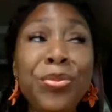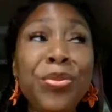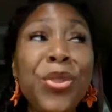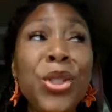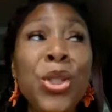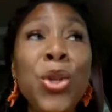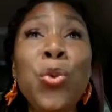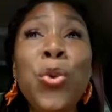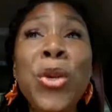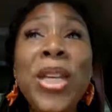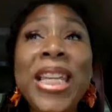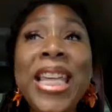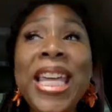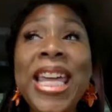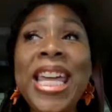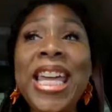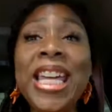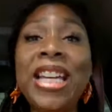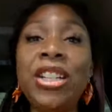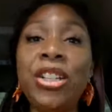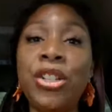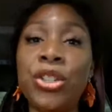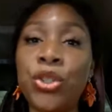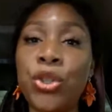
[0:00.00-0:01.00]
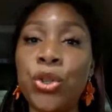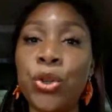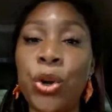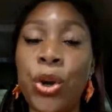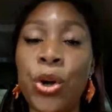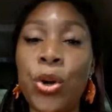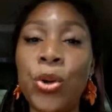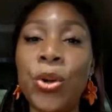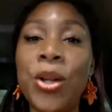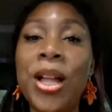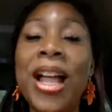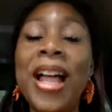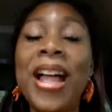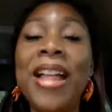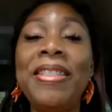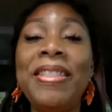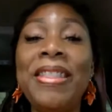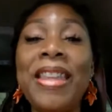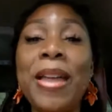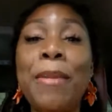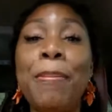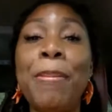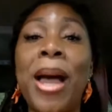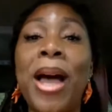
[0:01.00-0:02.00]
We can control
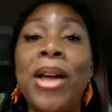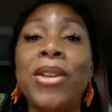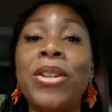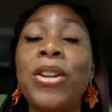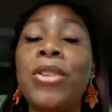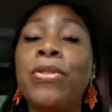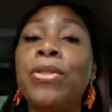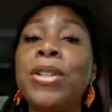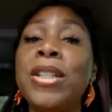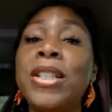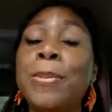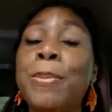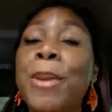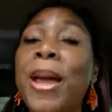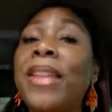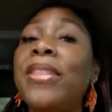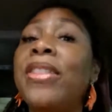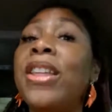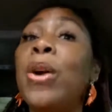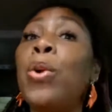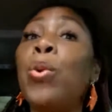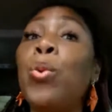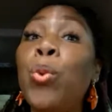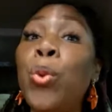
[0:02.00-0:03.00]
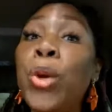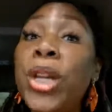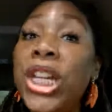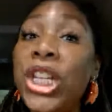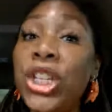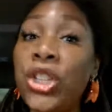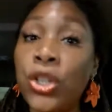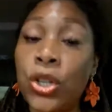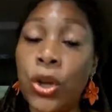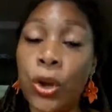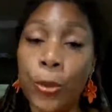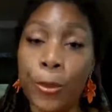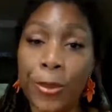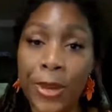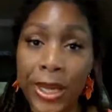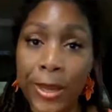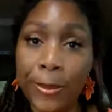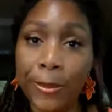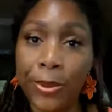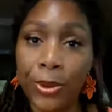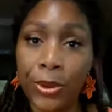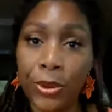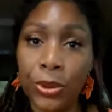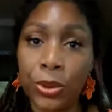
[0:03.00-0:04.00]
the amount of respect that we show
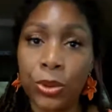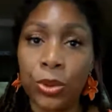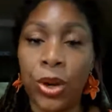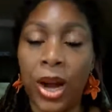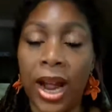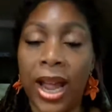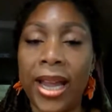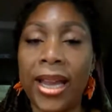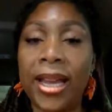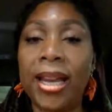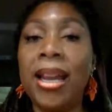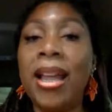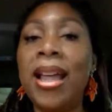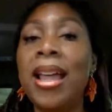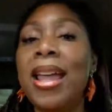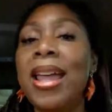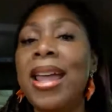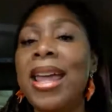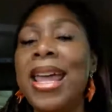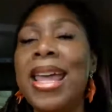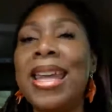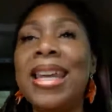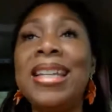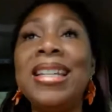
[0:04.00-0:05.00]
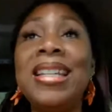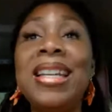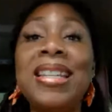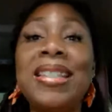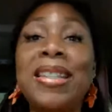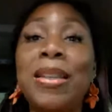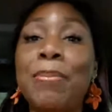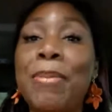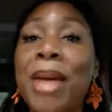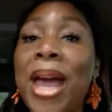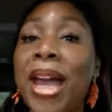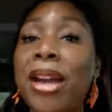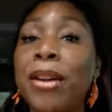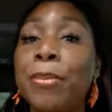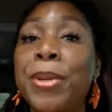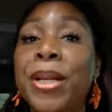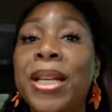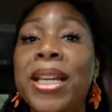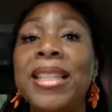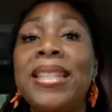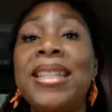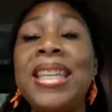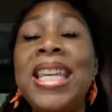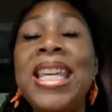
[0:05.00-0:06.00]
people, right? And it doesn't matter,
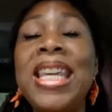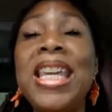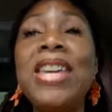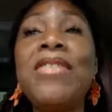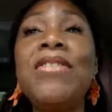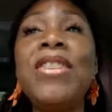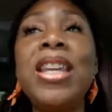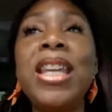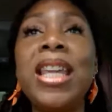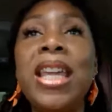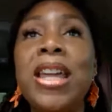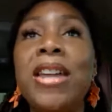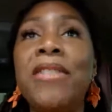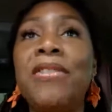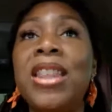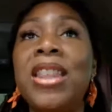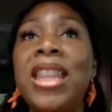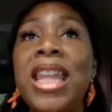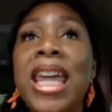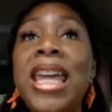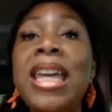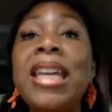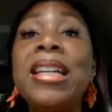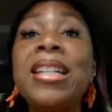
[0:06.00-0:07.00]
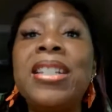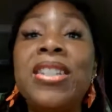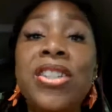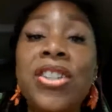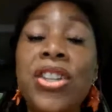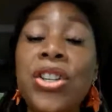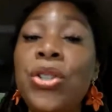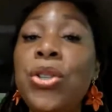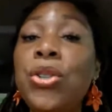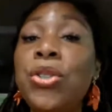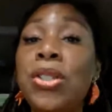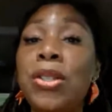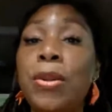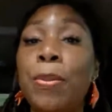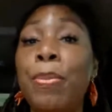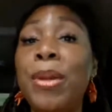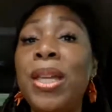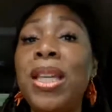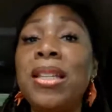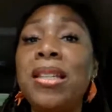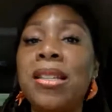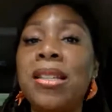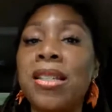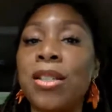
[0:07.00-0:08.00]
because even if they continue to be
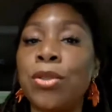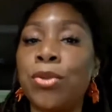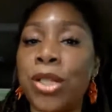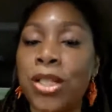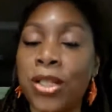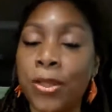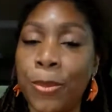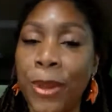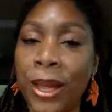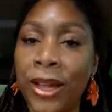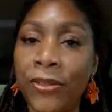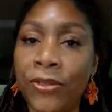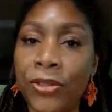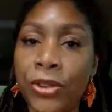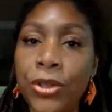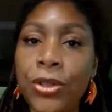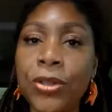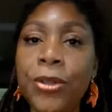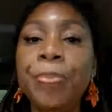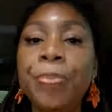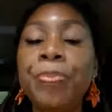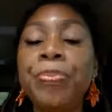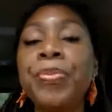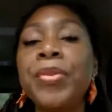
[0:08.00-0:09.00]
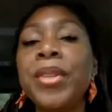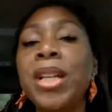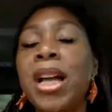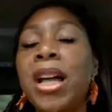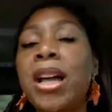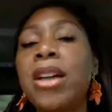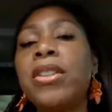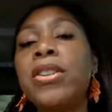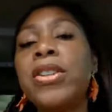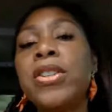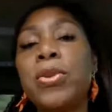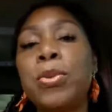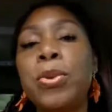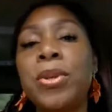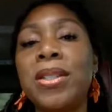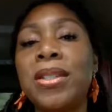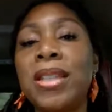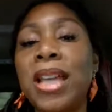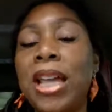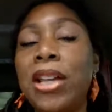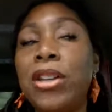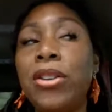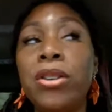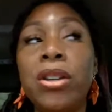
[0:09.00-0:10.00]
disrespectful, others will
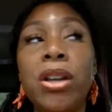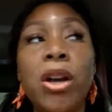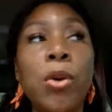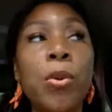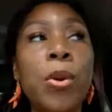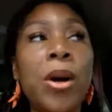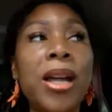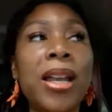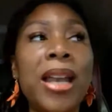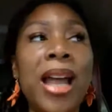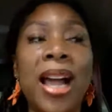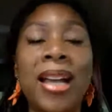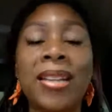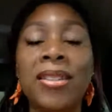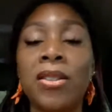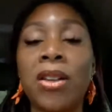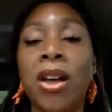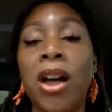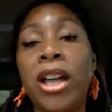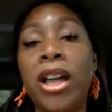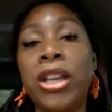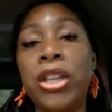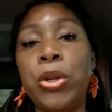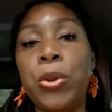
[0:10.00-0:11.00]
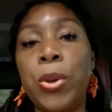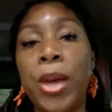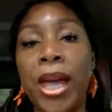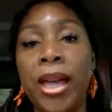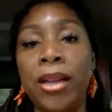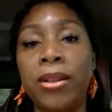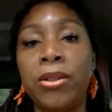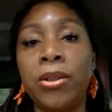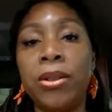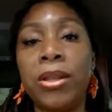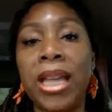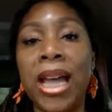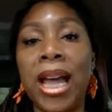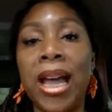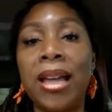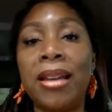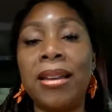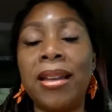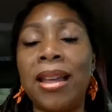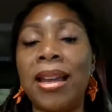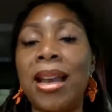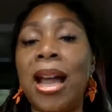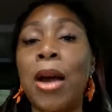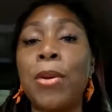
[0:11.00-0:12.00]
say, you know what, I saw how you handled that,
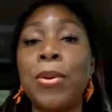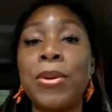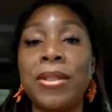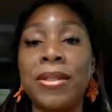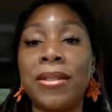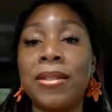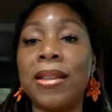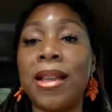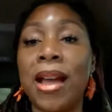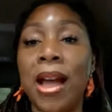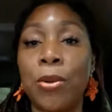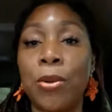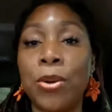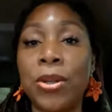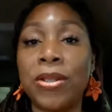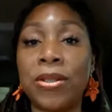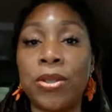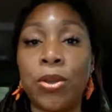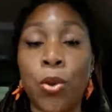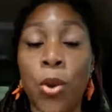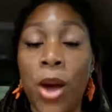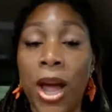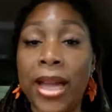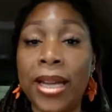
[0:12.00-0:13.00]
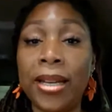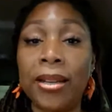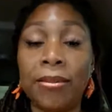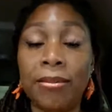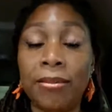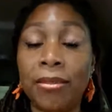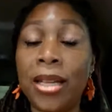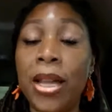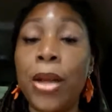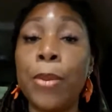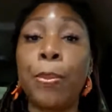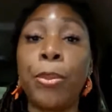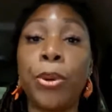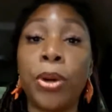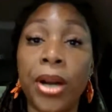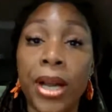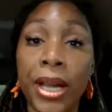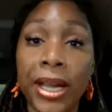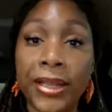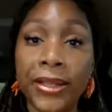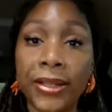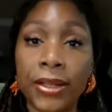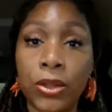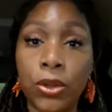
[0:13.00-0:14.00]
and I was quite
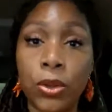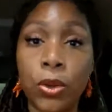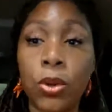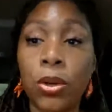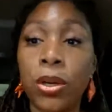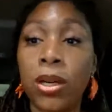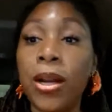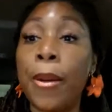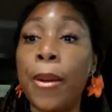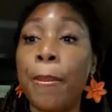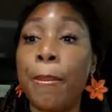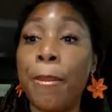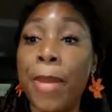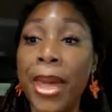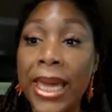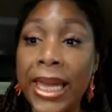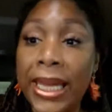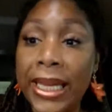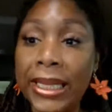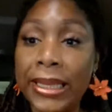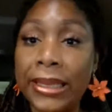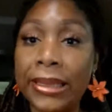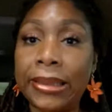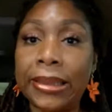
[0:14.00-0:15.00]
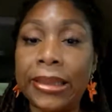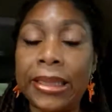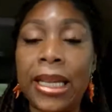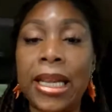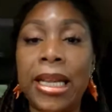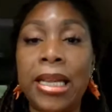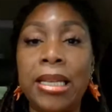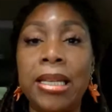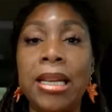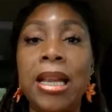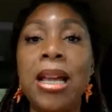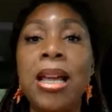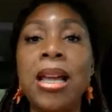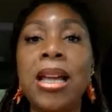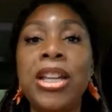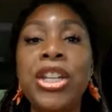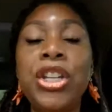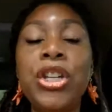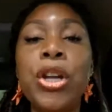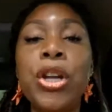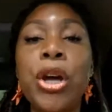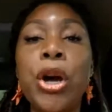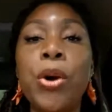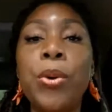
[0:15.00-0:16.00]
impressed or amazed. And
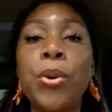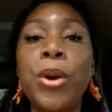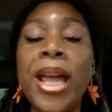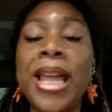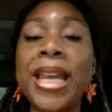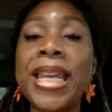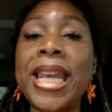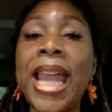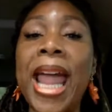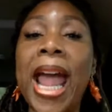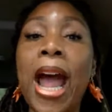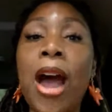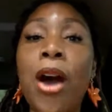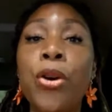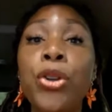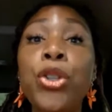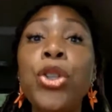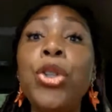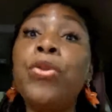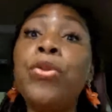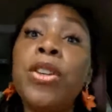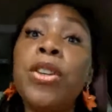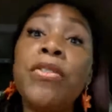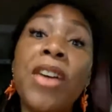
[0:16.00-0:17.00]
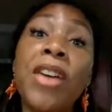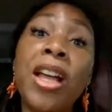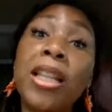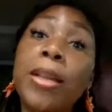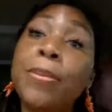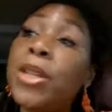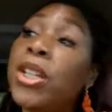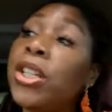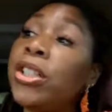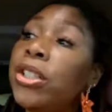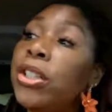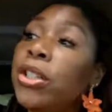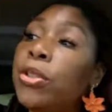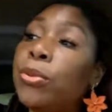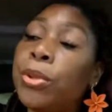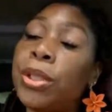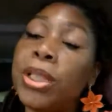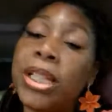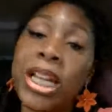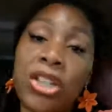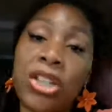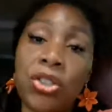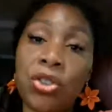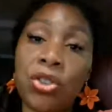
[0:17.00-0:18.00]
and now you've developed a good
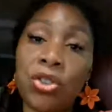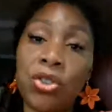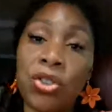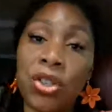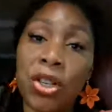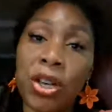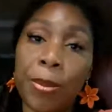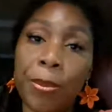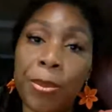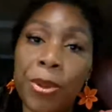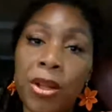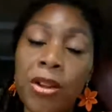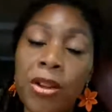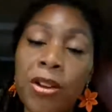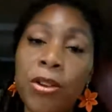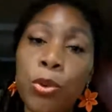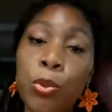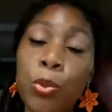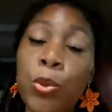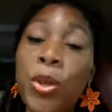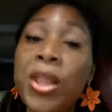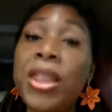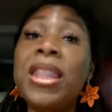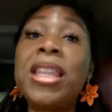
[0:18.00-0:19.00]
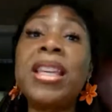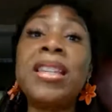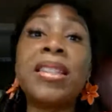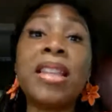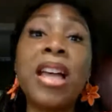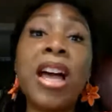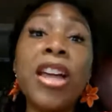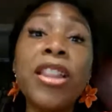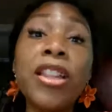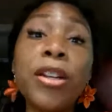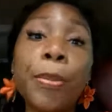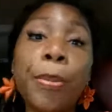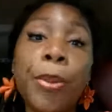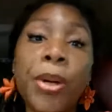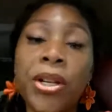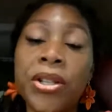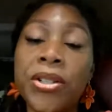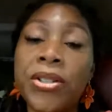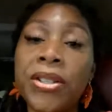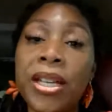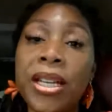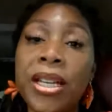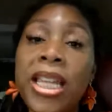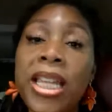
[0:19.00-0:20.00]
relationship with this other
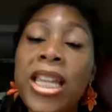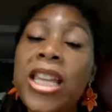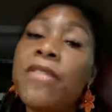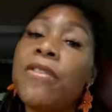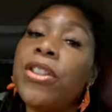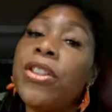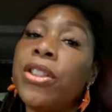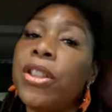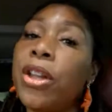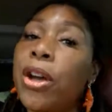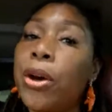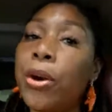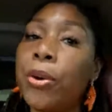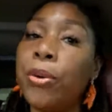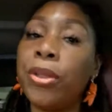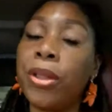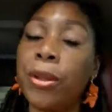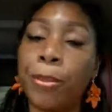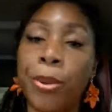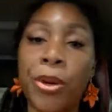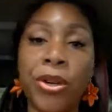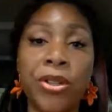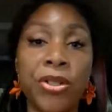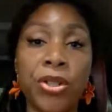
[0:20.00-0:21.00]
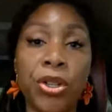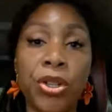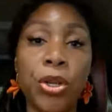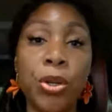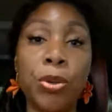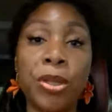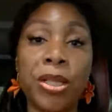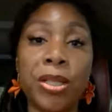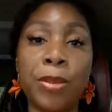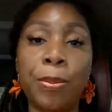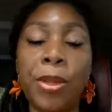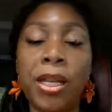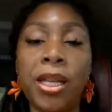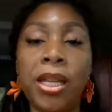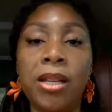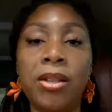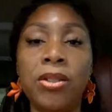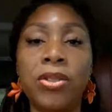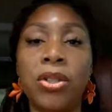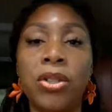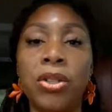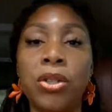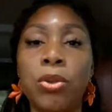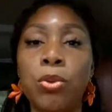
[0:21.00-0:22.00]
person, even though the person you were speaking
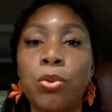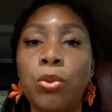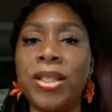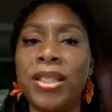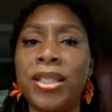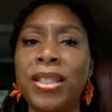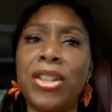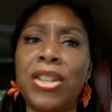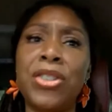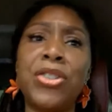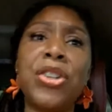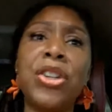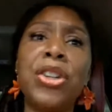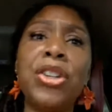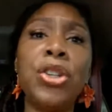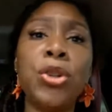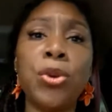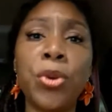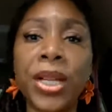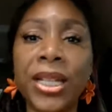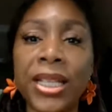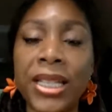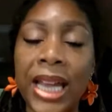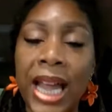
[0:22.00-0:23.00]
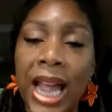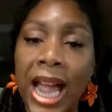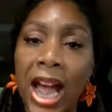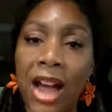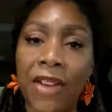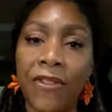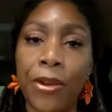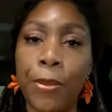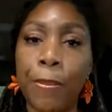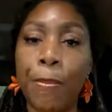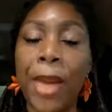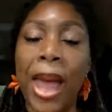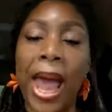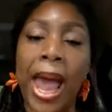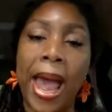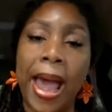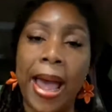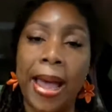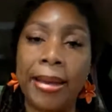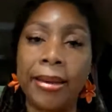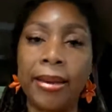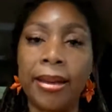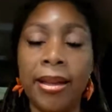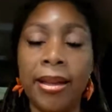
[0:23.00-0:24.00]
to was continuing to have a bad